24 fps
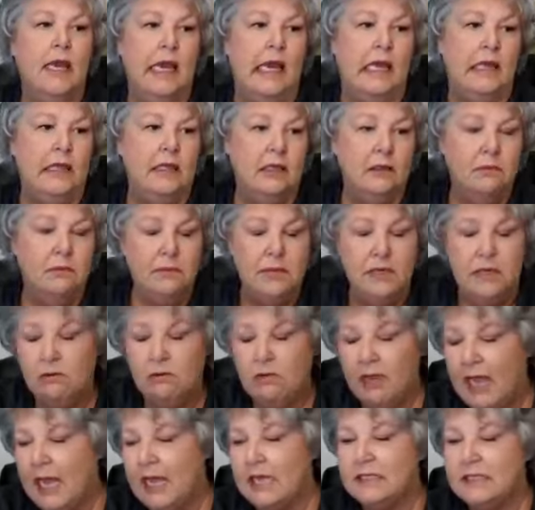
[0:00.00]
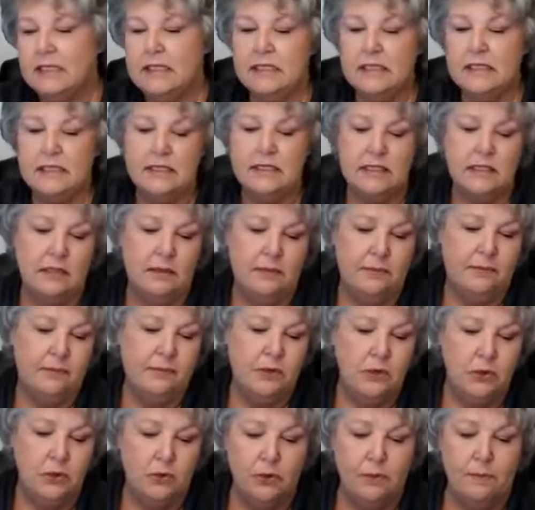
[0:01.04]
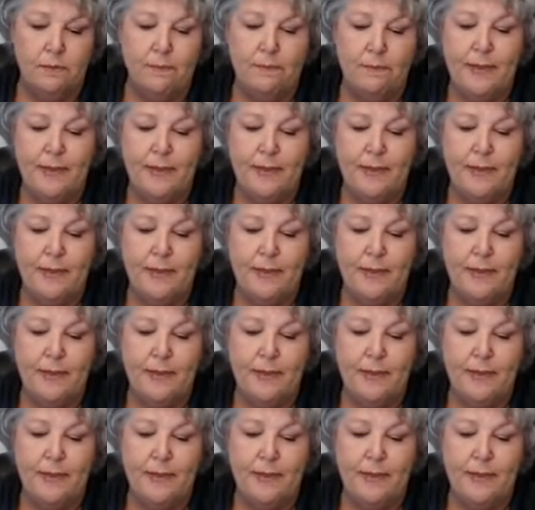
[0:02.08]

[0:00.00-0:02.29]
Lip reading: and the amino acids and the